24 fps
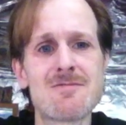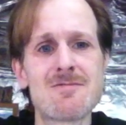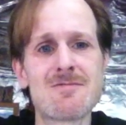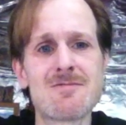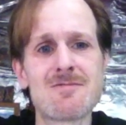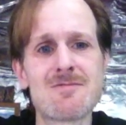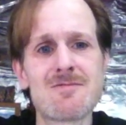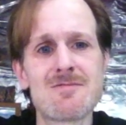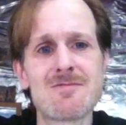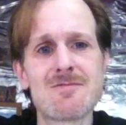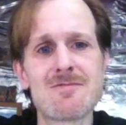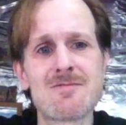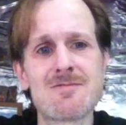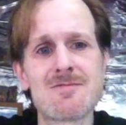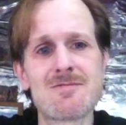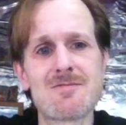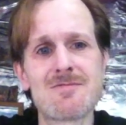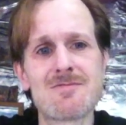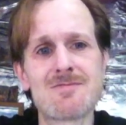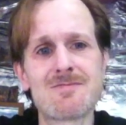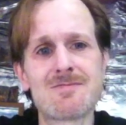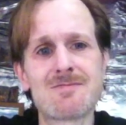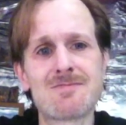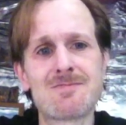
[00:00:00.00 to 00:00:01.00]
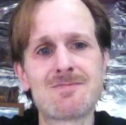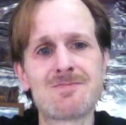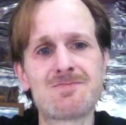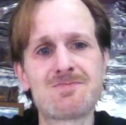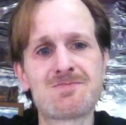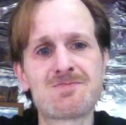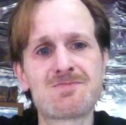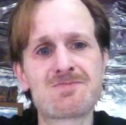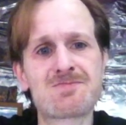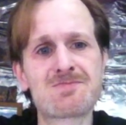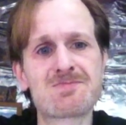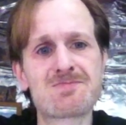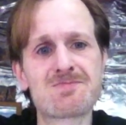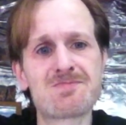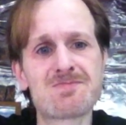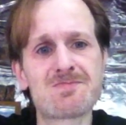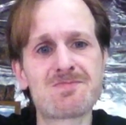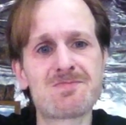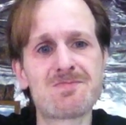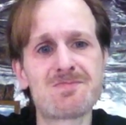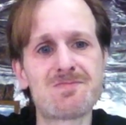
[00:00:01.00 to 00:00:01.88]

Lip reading: Nothing is said.